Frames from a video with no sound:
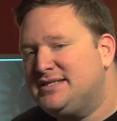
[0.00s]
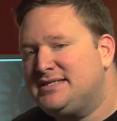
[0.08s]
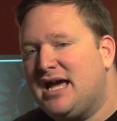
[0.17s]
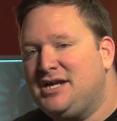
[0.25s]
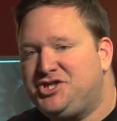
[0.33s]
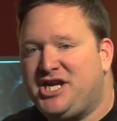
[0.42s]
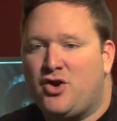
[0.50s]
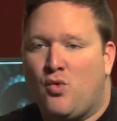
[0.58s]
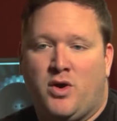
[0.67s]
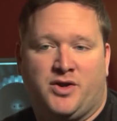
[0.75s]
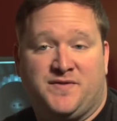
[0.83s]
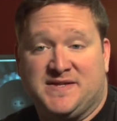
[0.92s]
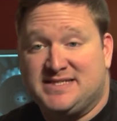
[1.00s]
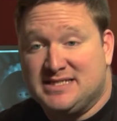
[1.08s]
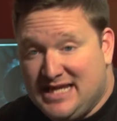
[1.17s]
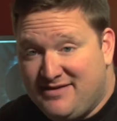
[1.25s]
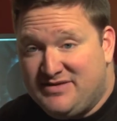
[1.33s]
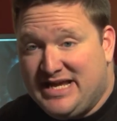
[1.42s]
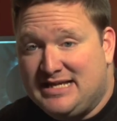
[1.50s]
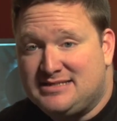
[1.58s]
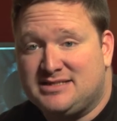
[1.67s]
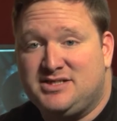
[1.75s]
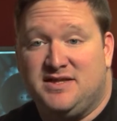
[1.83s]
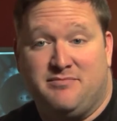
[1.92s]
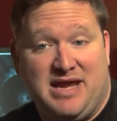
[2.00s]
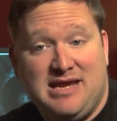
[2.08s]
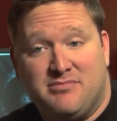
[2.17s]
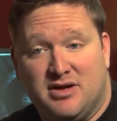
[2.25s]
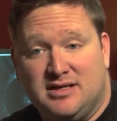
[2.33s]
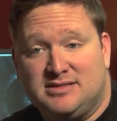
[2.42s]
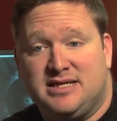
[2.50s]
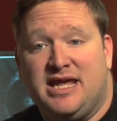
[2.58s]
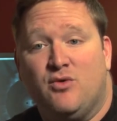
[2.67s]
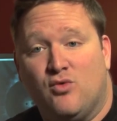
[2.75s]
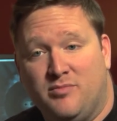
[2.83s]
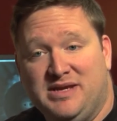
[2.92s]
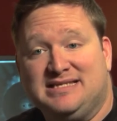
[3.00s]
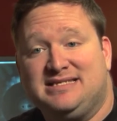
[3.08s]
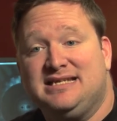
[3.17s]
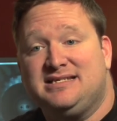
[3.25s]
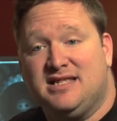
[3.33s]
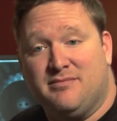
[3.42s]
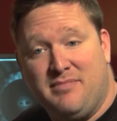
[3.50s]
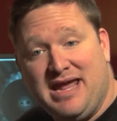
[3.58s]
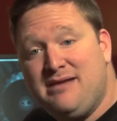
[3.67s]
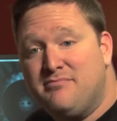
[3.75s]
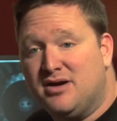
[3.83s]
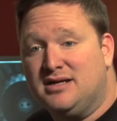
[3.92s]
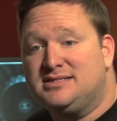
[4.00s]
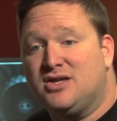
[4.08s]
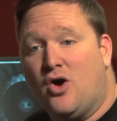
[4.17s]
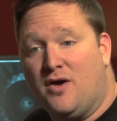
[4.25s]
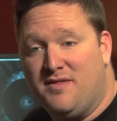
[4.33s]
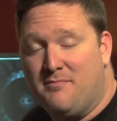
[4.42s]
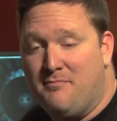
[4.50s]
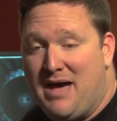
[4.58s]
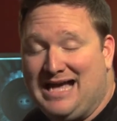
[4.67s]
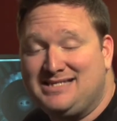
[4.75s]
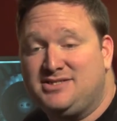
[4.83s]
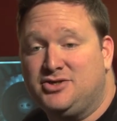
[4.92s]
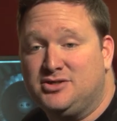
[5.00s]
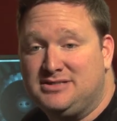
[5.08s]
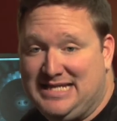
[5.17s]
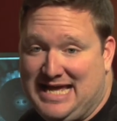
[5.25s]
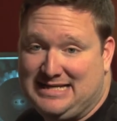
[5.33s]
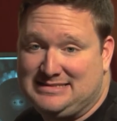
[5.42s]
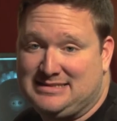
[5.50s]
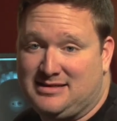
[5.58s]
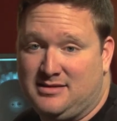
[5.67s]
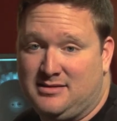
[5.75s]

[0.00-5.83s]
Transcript: assign channel 1 on the slave desk to the main bus, it will be sent to the main bus on the master desk.